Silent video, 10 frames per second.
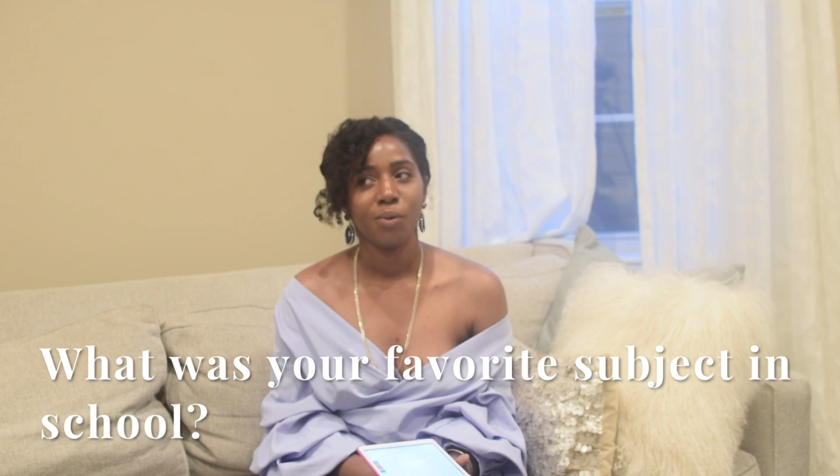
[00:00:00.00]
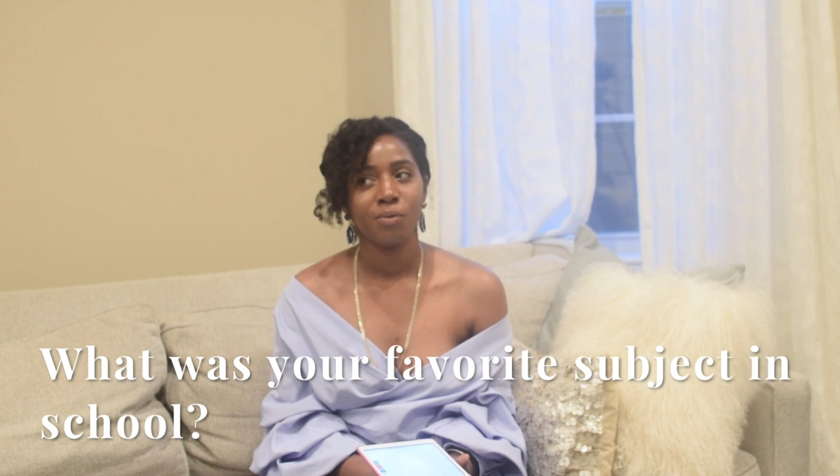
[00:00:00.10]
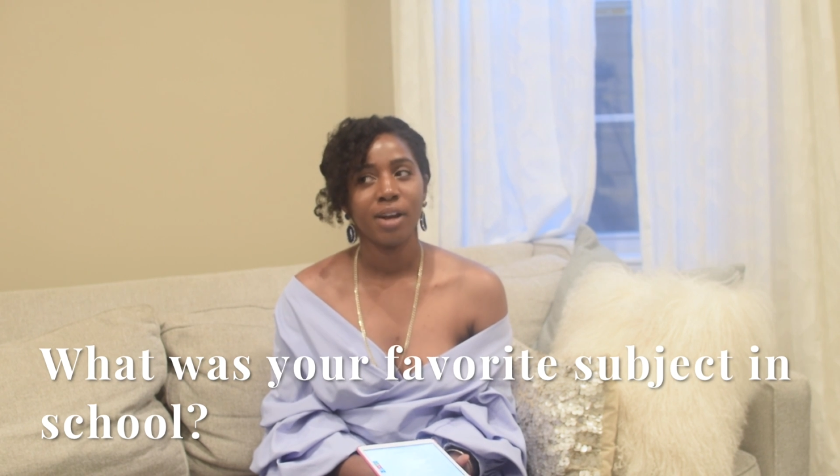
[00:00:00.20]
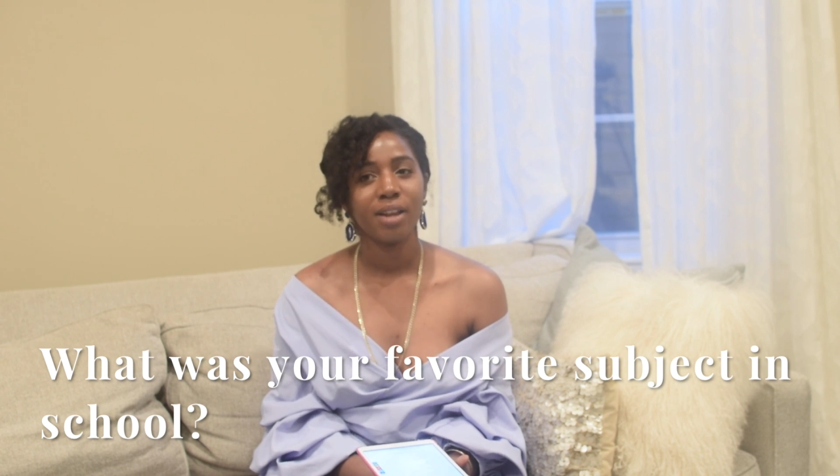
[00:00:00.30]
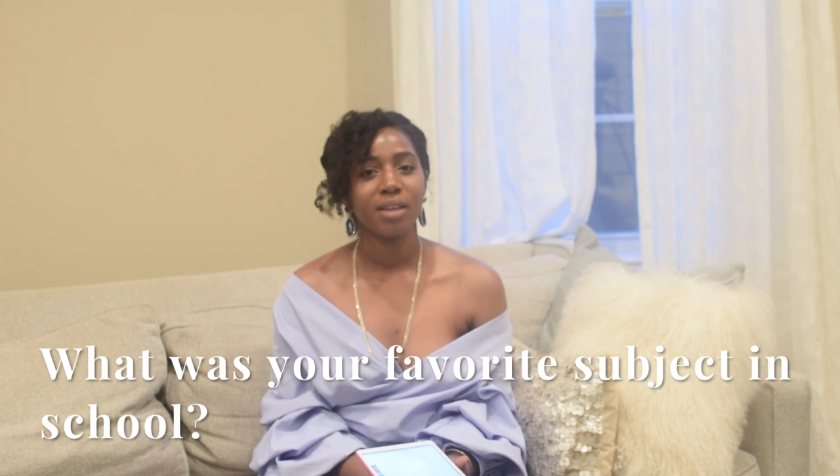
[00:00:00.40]

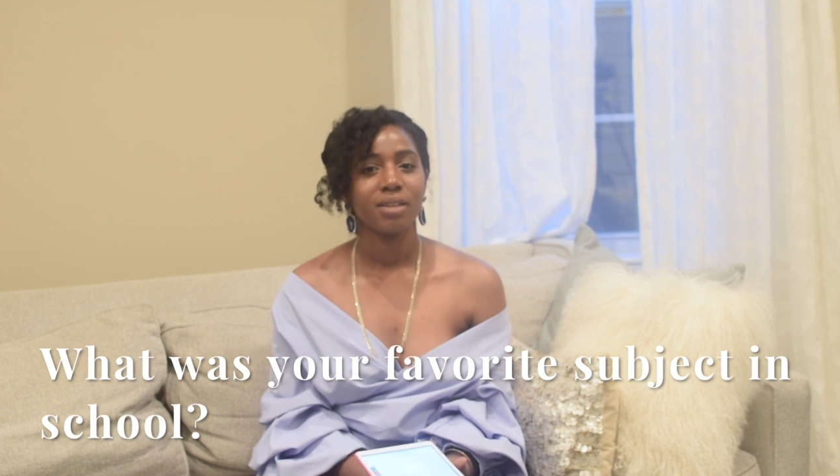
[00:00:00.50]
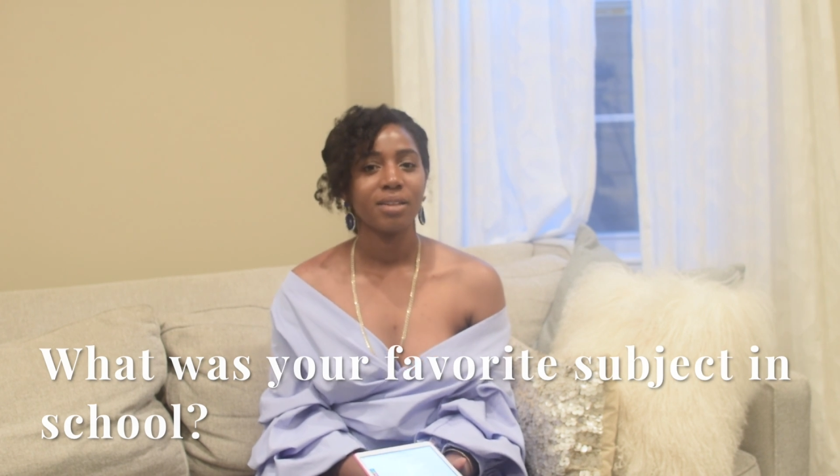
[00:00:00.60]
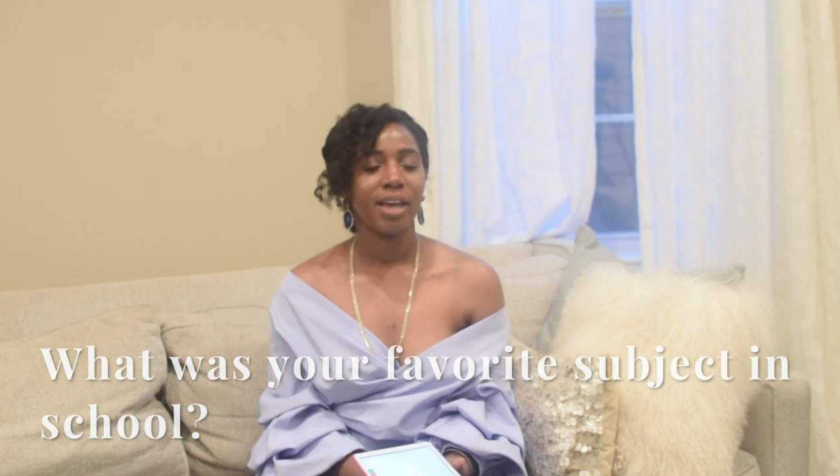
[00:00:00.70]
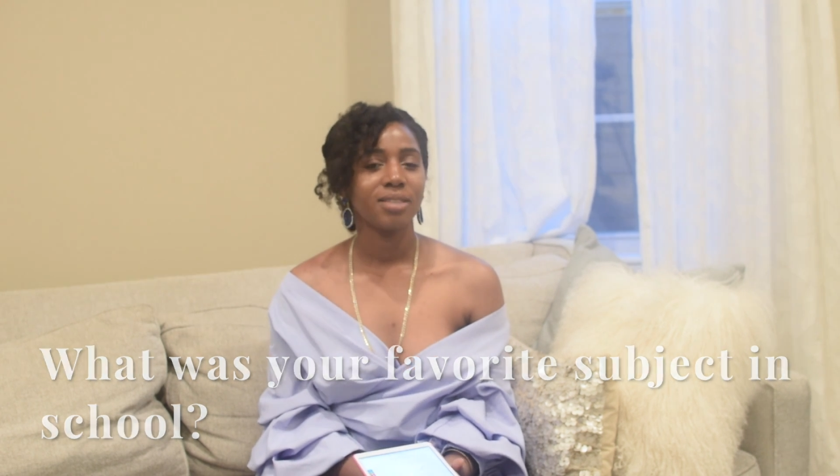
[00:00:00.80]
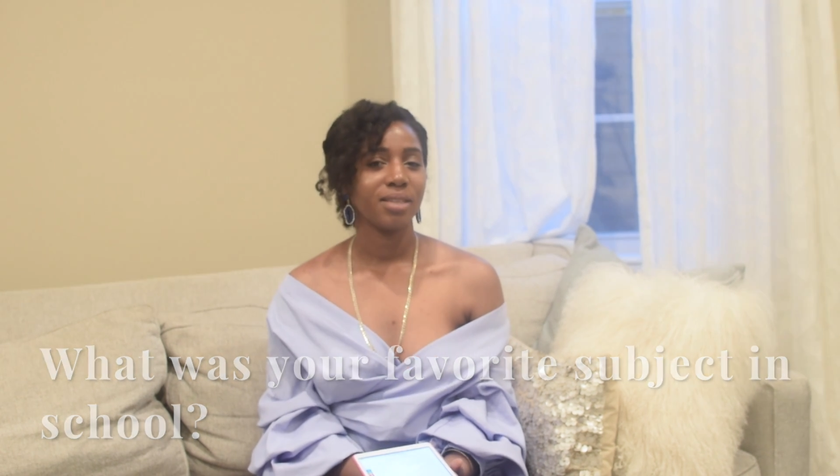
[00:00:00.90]
writing
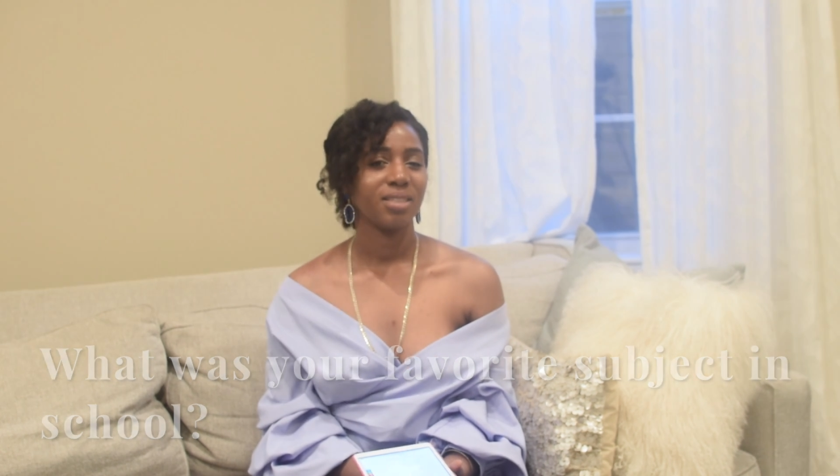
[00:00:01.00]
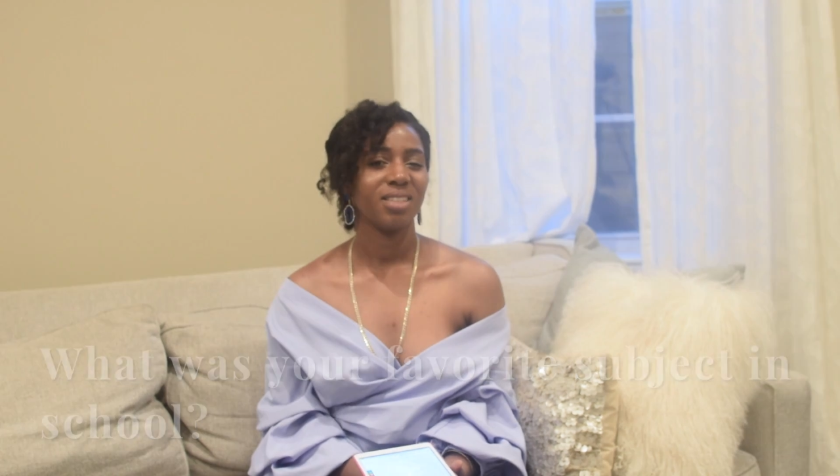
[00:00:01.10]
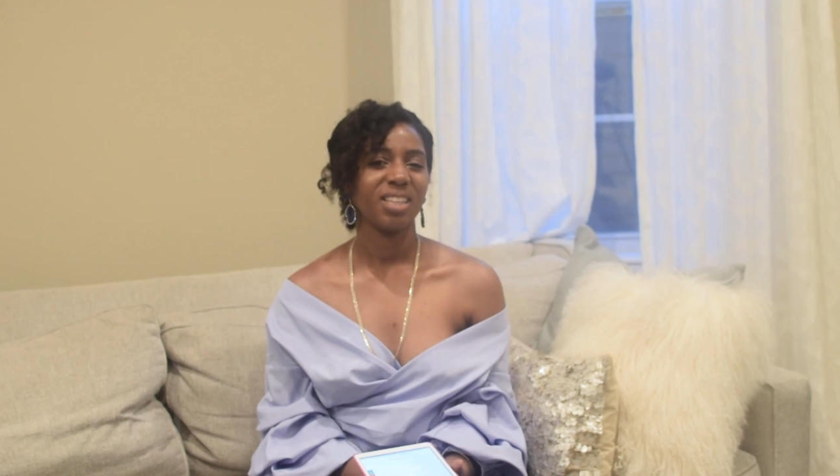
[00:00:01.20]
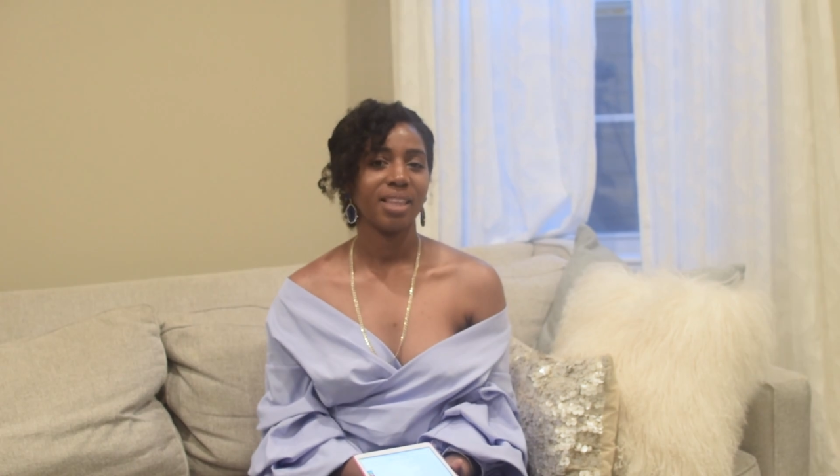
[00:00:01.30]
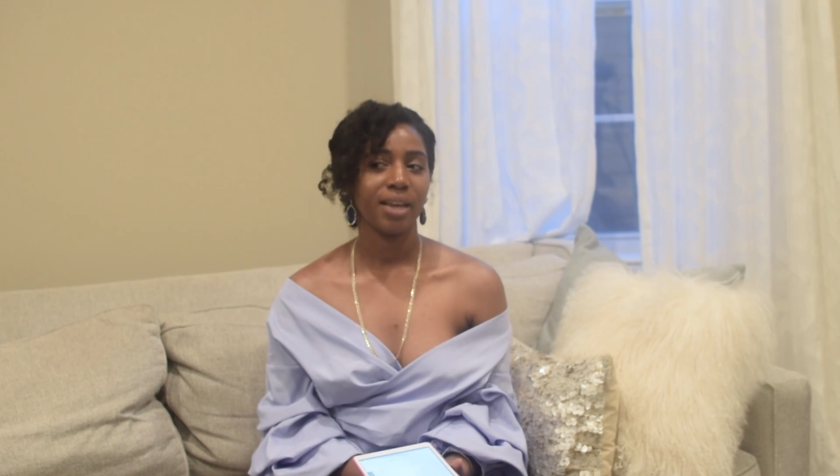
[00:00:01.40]
essays and
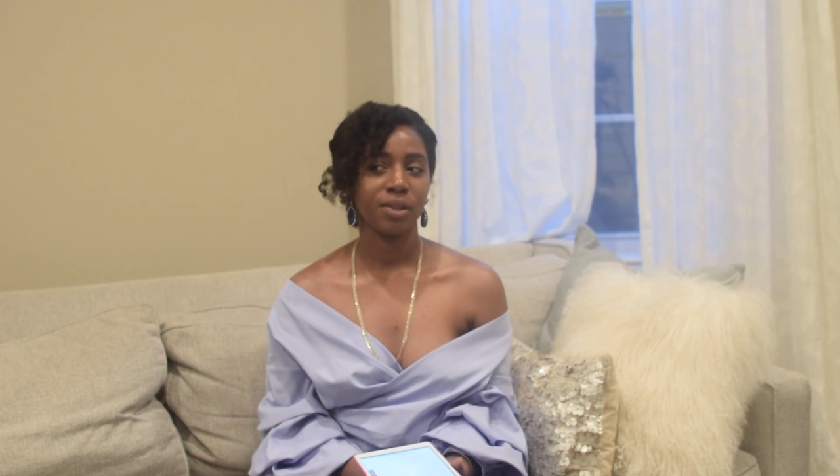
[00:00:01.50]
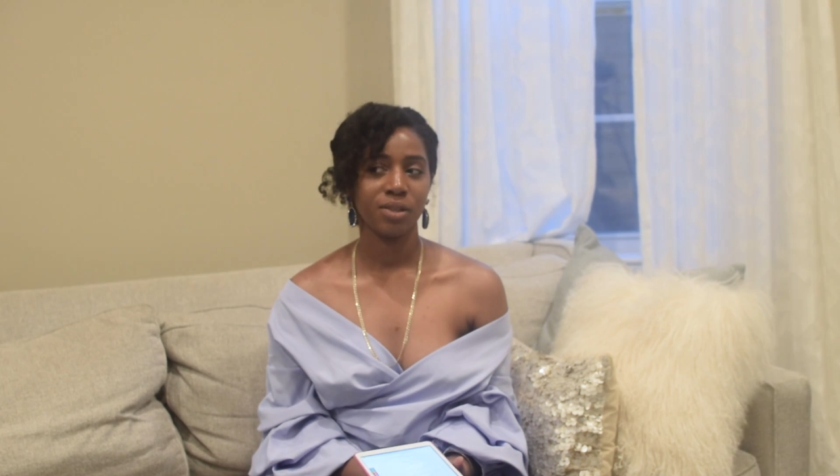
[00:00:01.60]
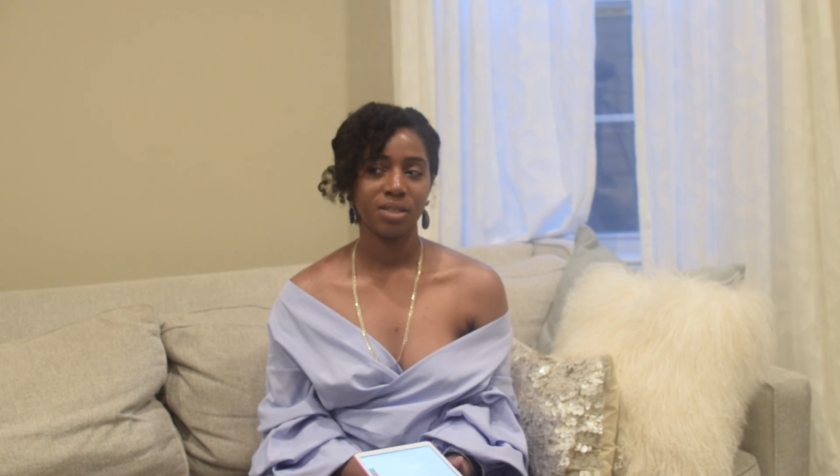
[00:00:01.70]
things like that